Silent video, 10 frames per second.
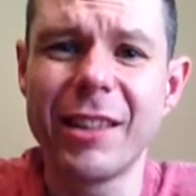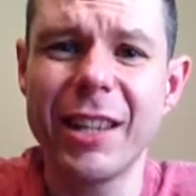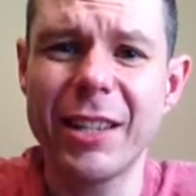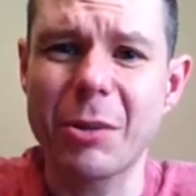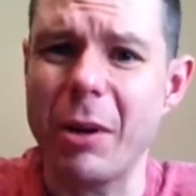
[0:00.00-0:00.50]

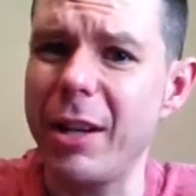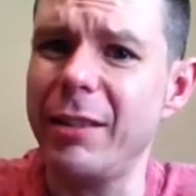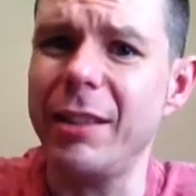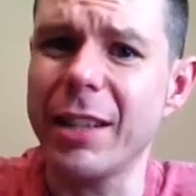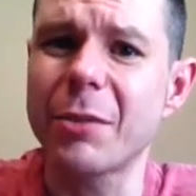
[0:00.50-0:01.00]
That's
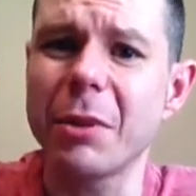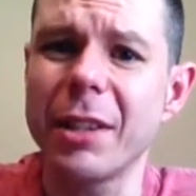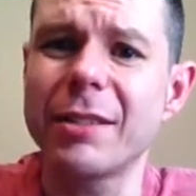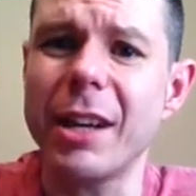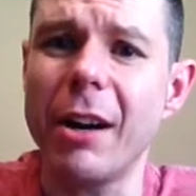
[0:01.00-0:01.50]
crazy. That's
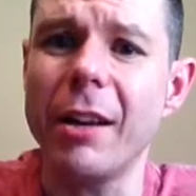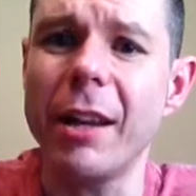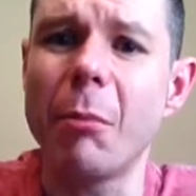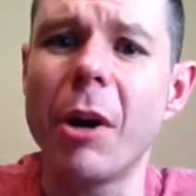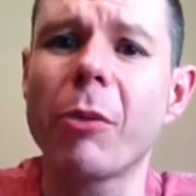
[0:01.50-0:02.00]
really scary.
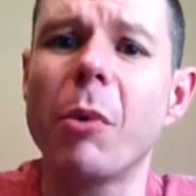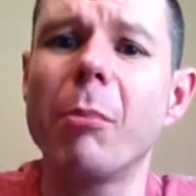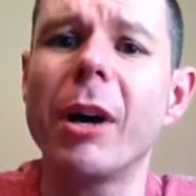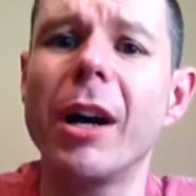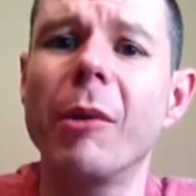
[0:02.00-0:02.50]
That month
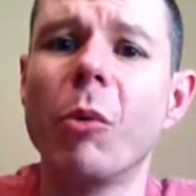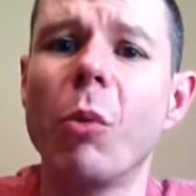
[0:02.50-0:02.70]
went by